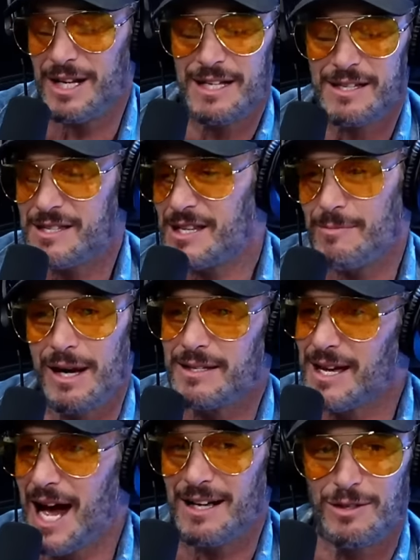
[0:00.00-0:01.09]
need to see my
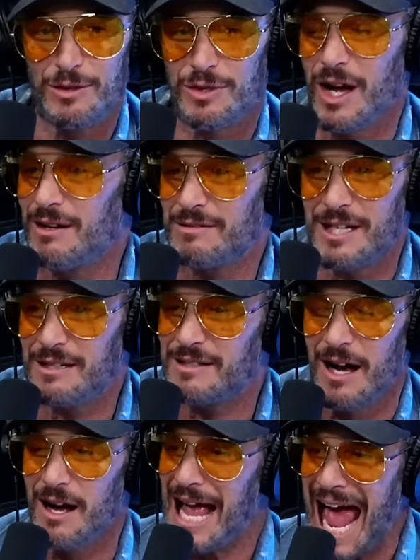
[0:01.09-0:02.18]
doctor on
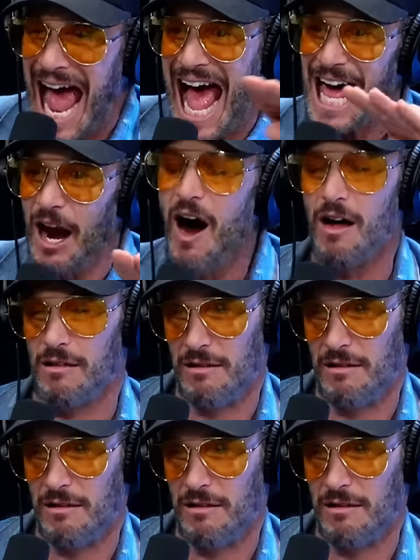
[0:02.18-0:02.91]
TikTok at all.